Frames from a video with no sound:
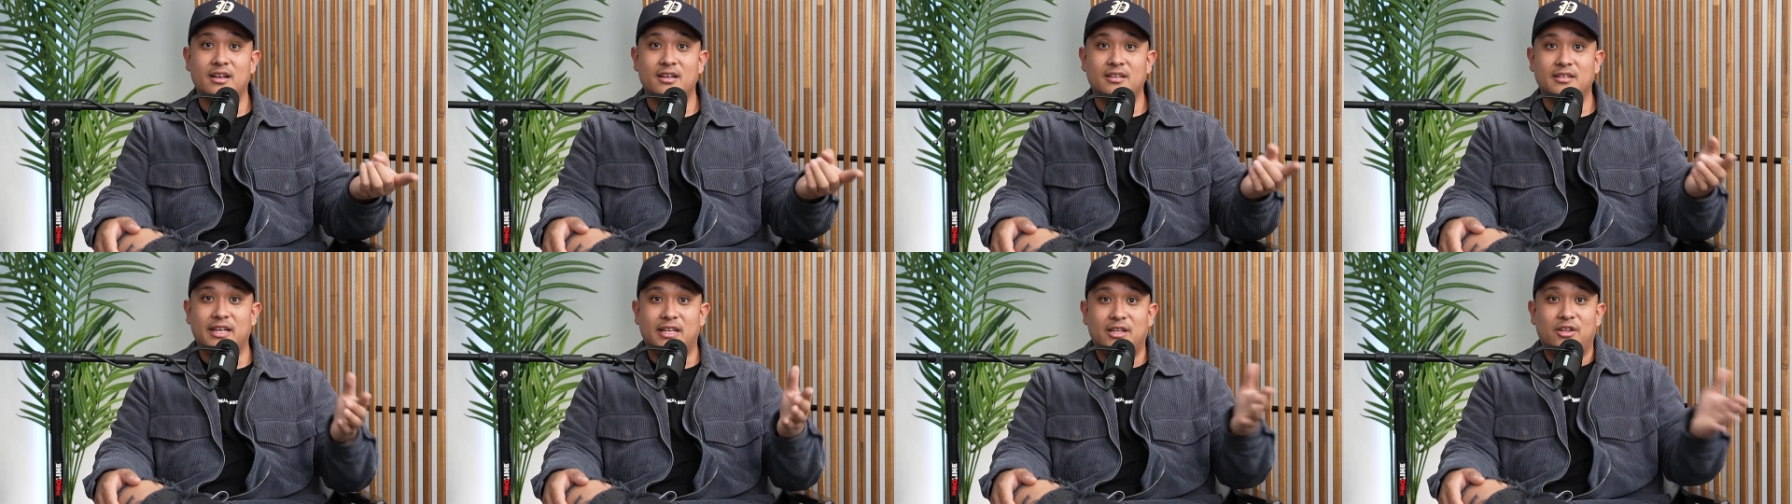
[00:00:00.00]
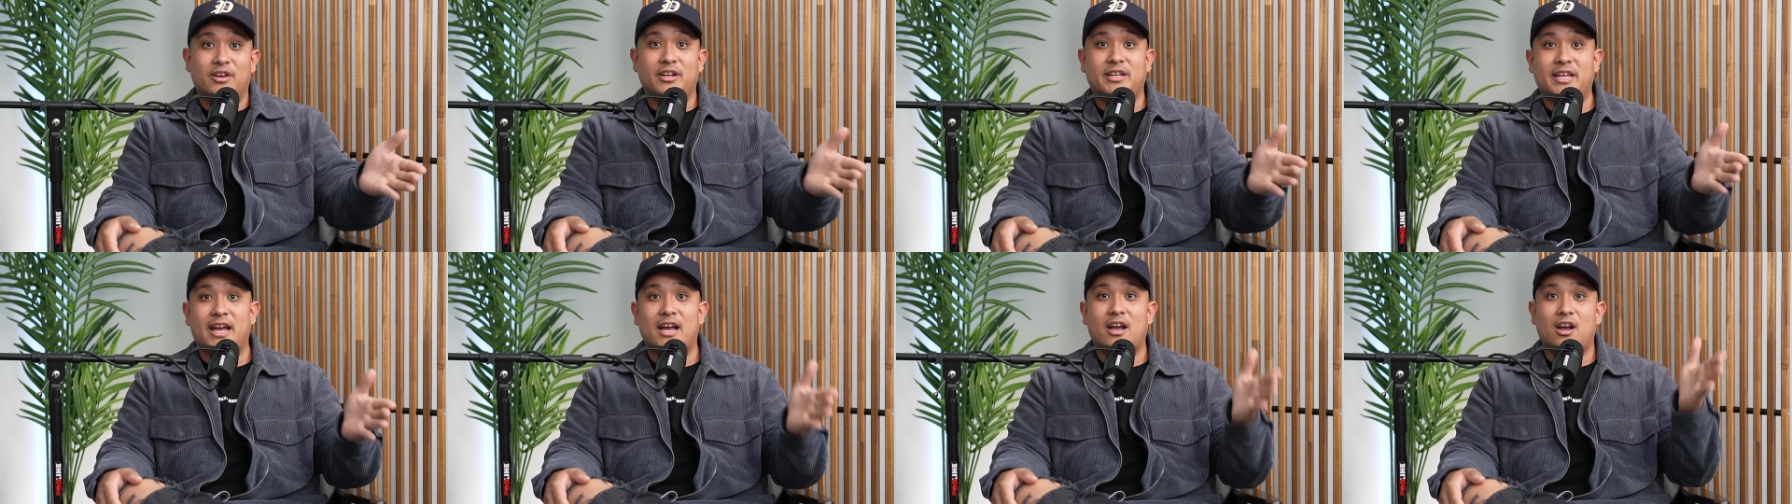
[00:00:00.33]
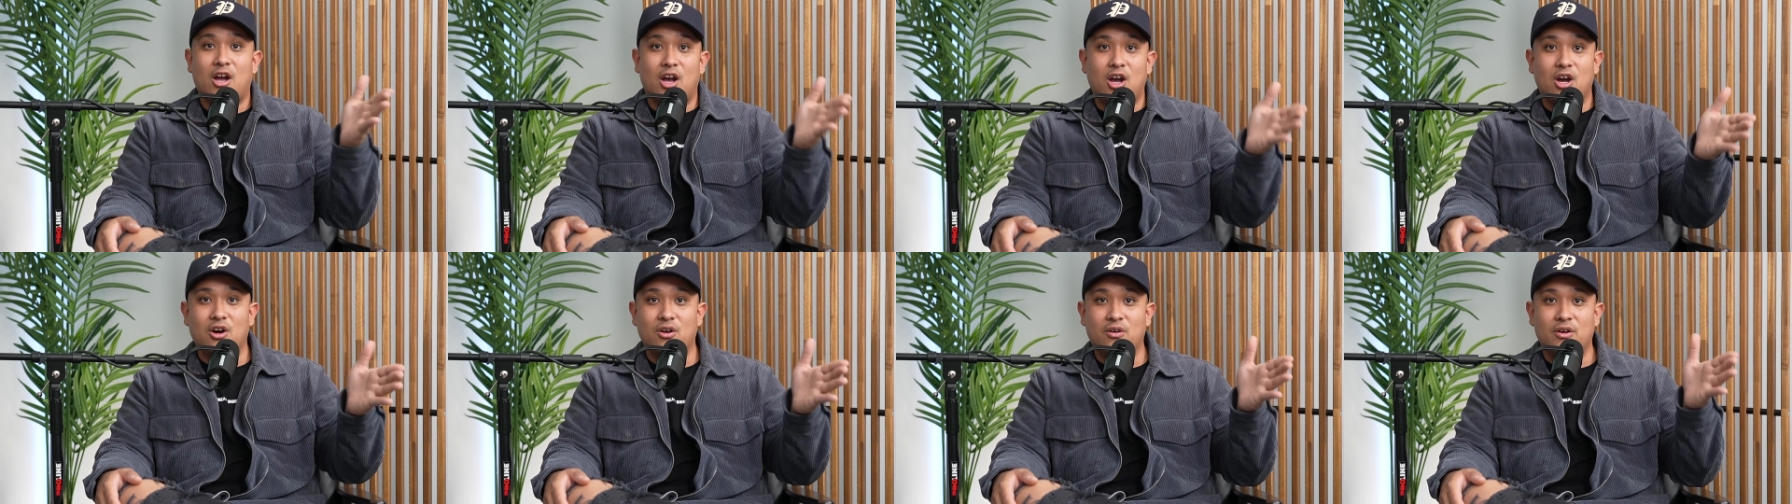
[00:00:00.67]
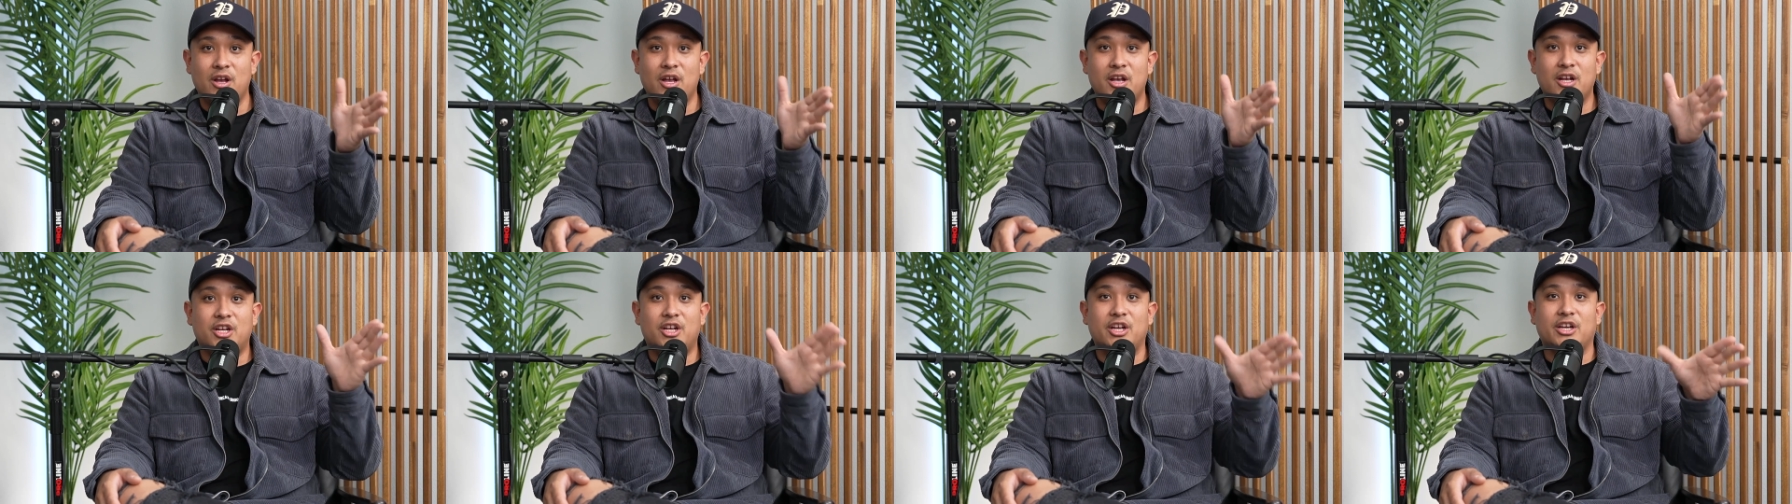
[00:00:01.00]
They look at, oh,
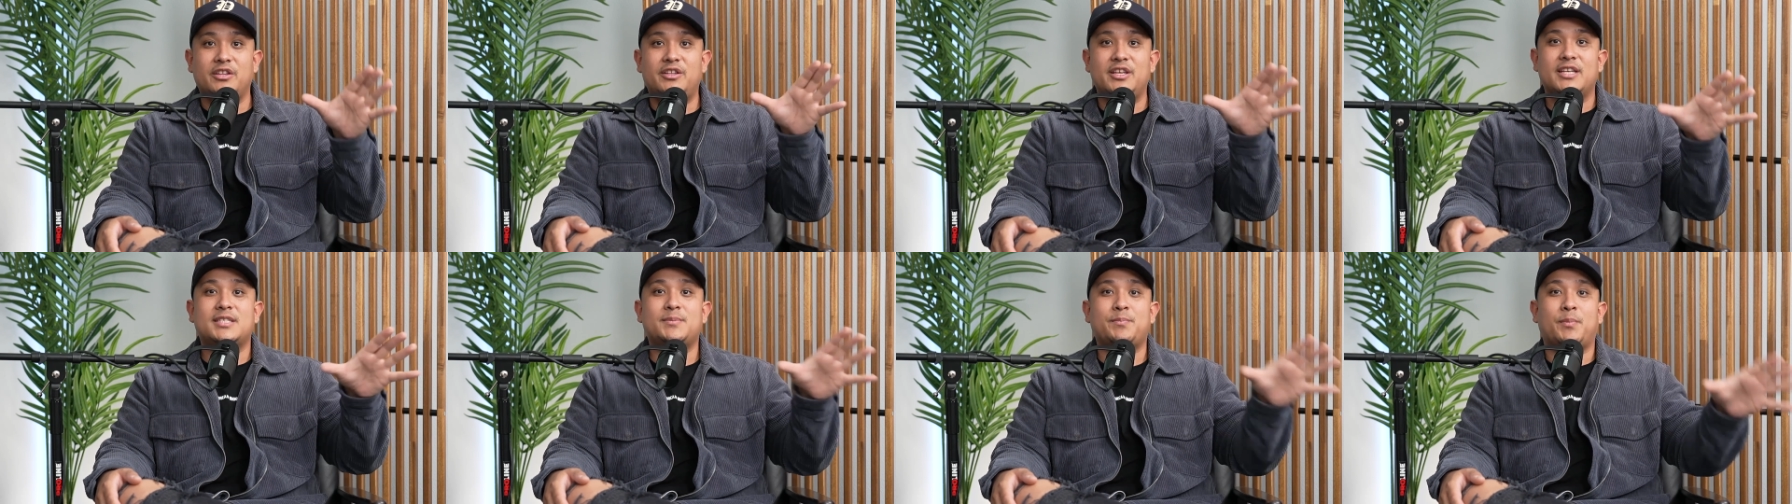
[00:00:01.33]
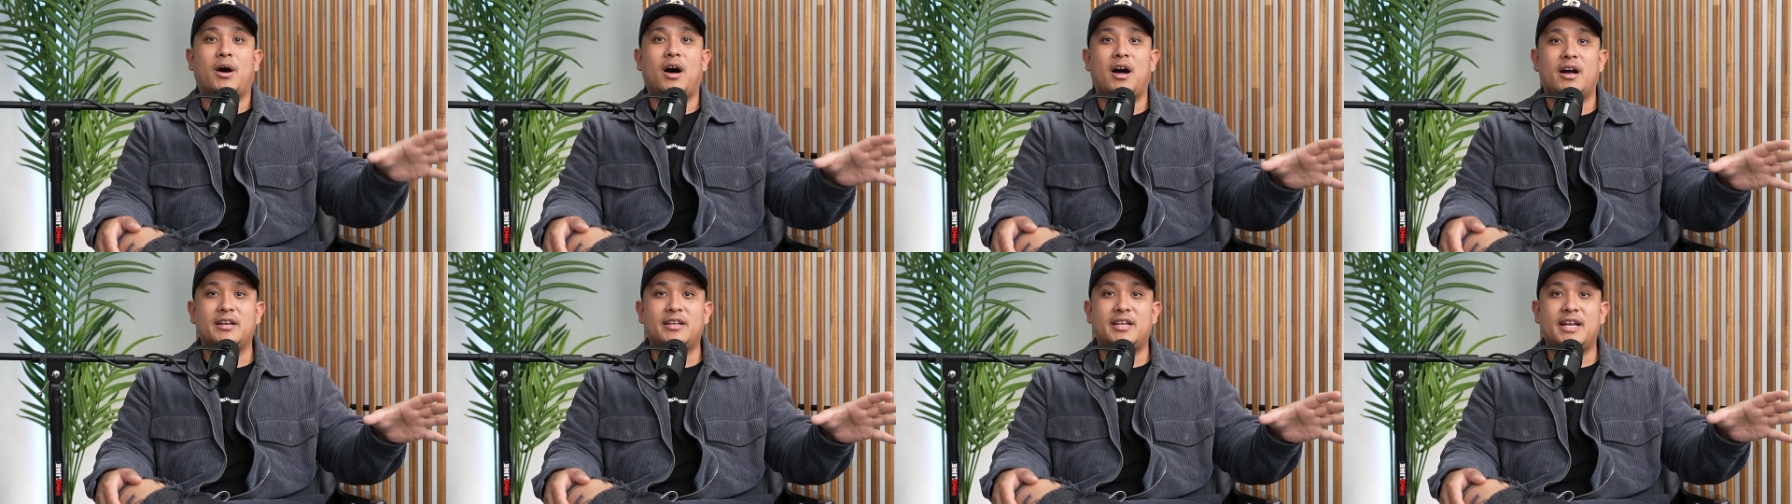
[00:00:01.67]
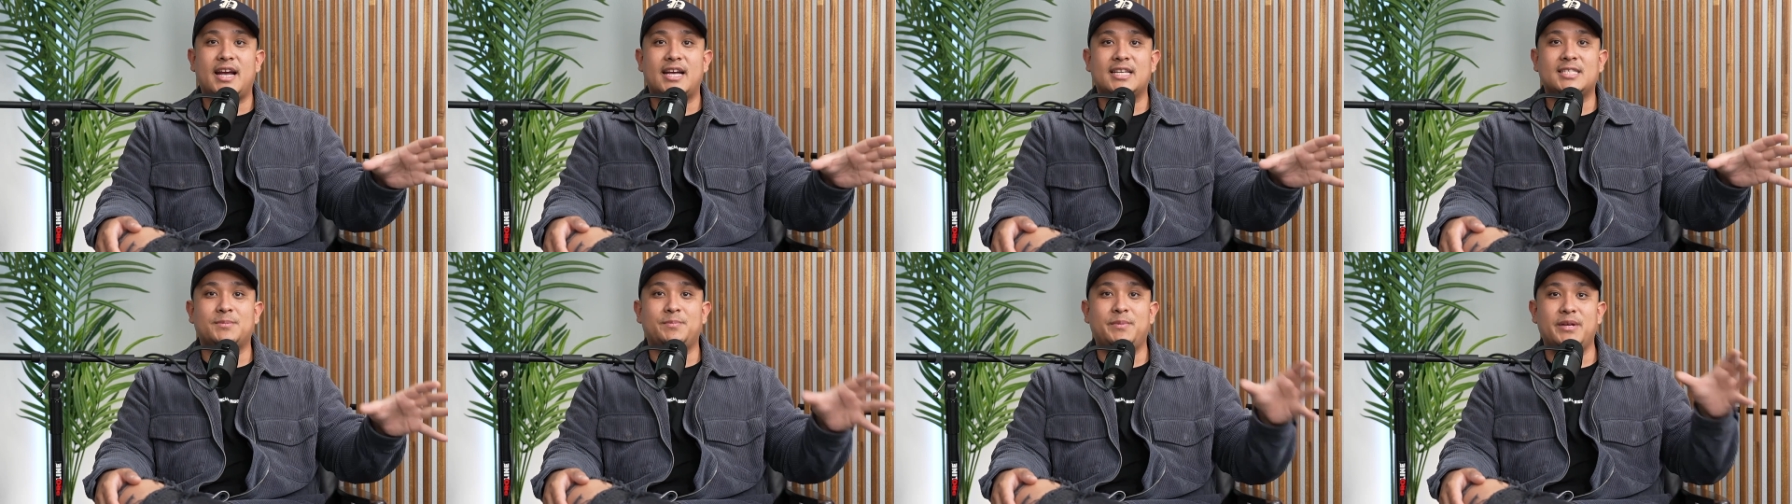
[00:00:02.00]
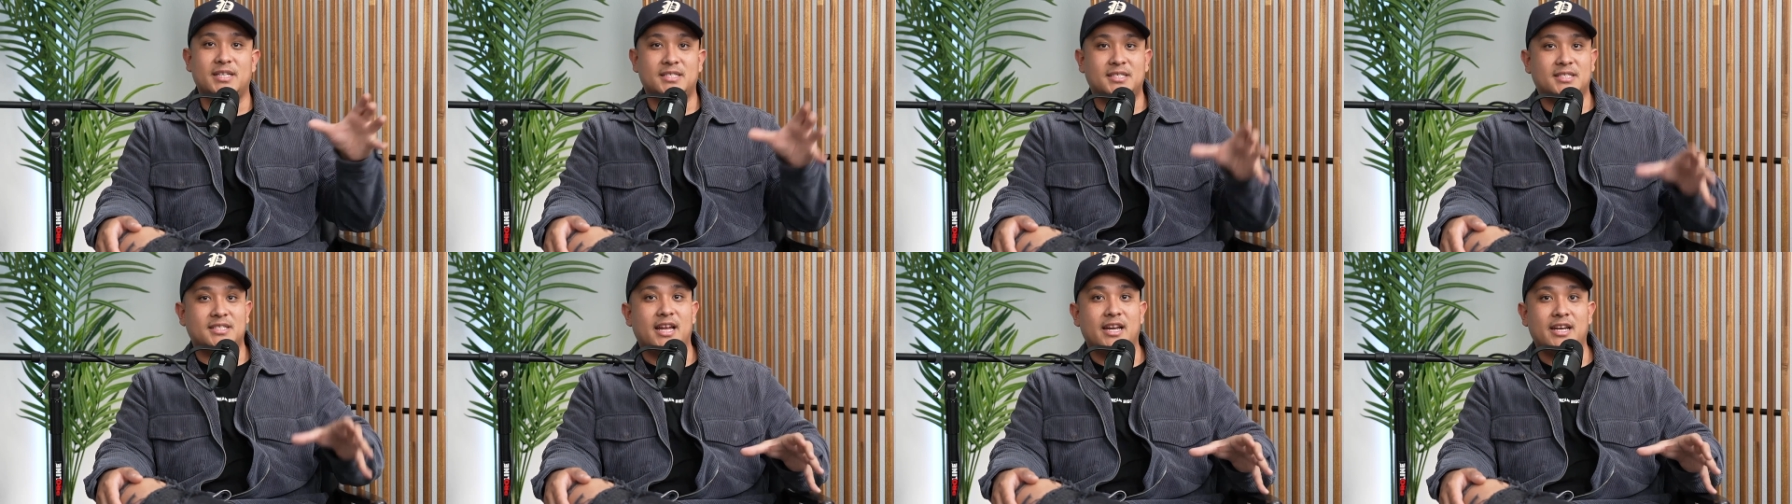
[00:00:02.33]
could this podcast be
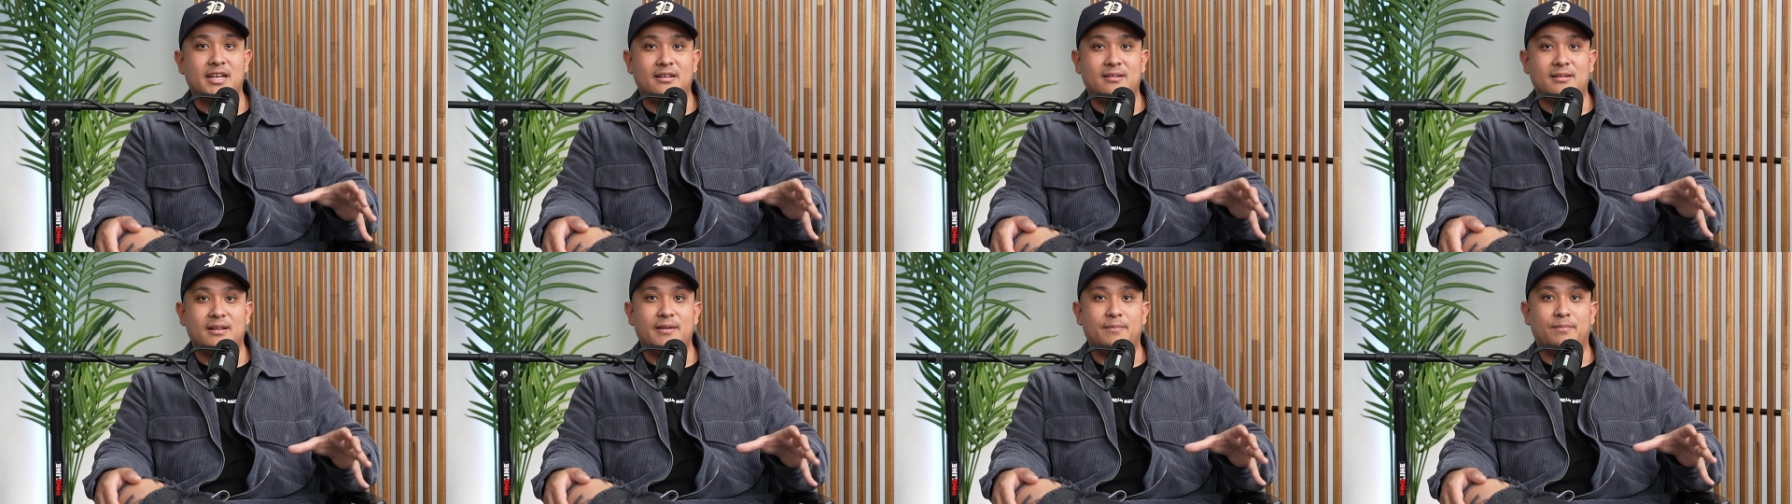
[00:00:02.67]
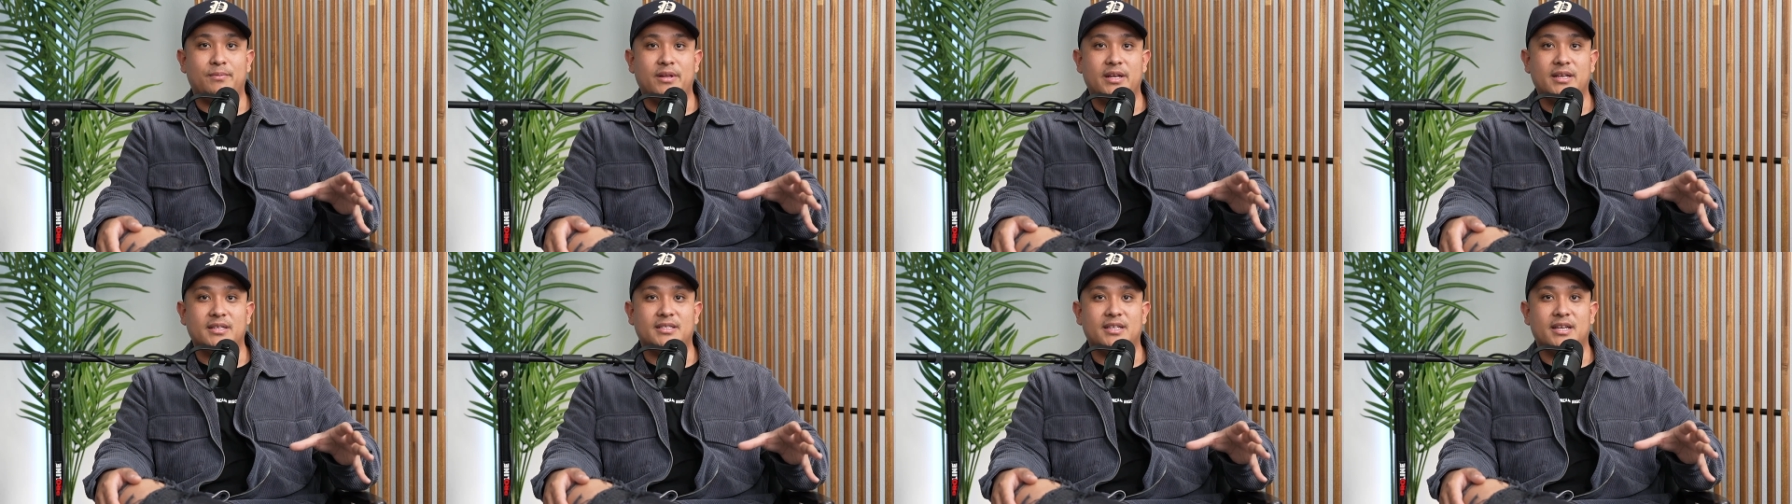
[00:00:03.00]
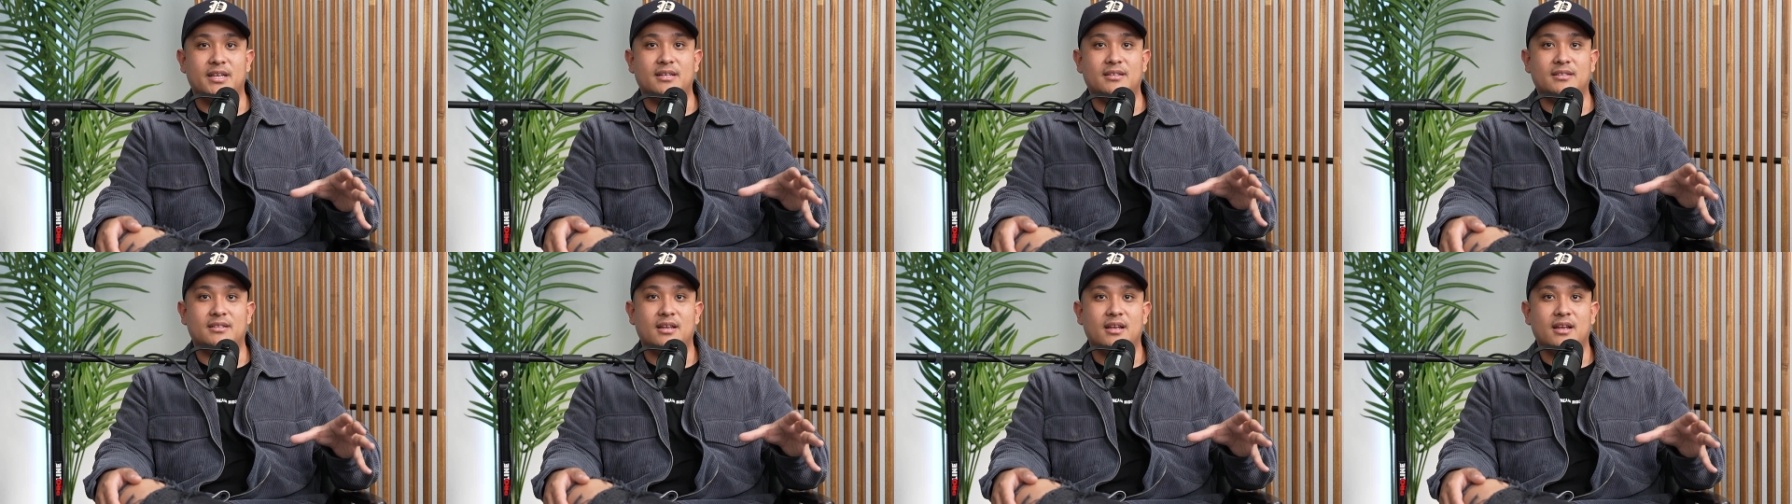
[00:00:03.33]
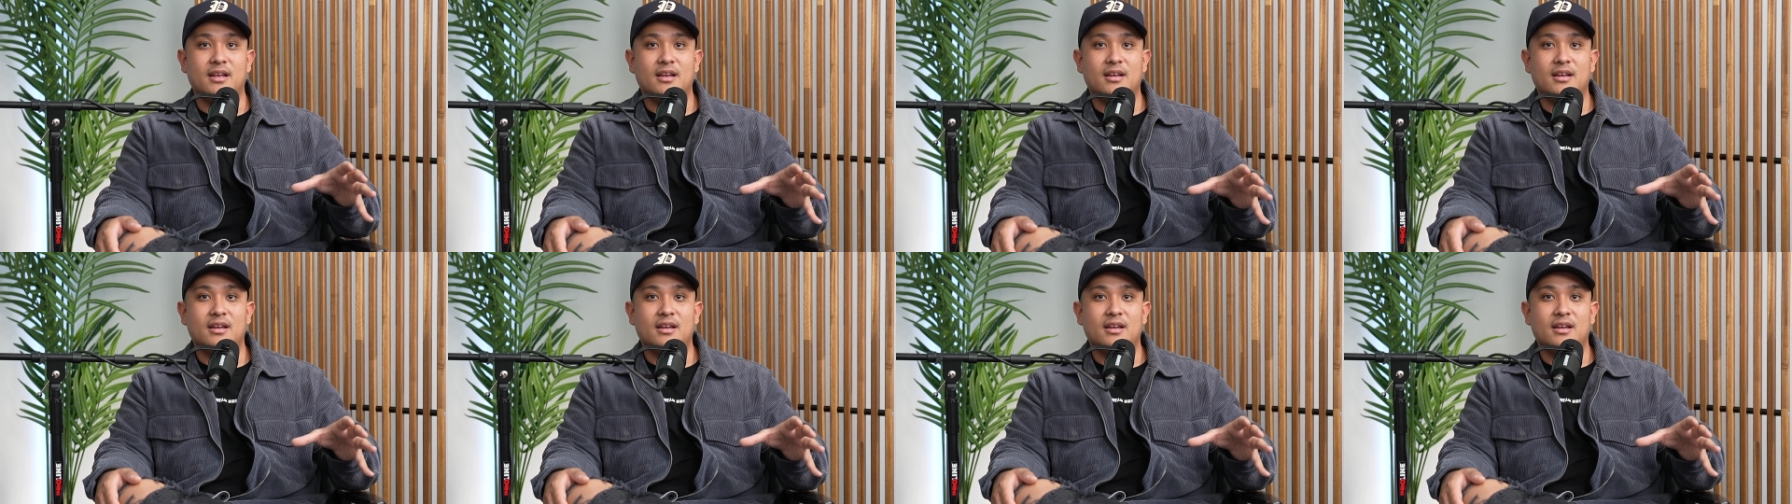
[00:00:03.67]
aesthetically pleasing